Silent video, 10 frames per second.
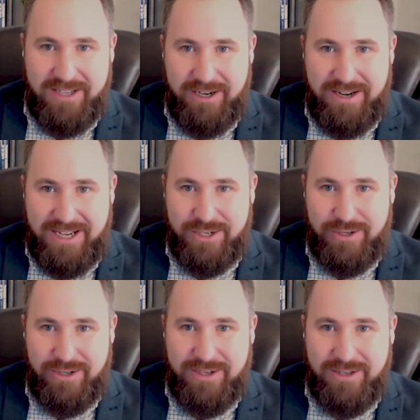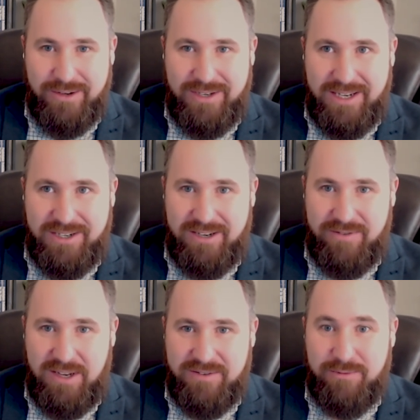the International Association
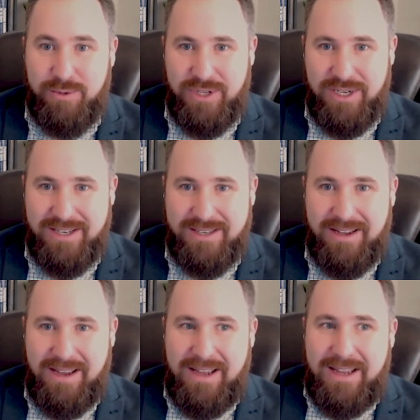of Chiefs of Police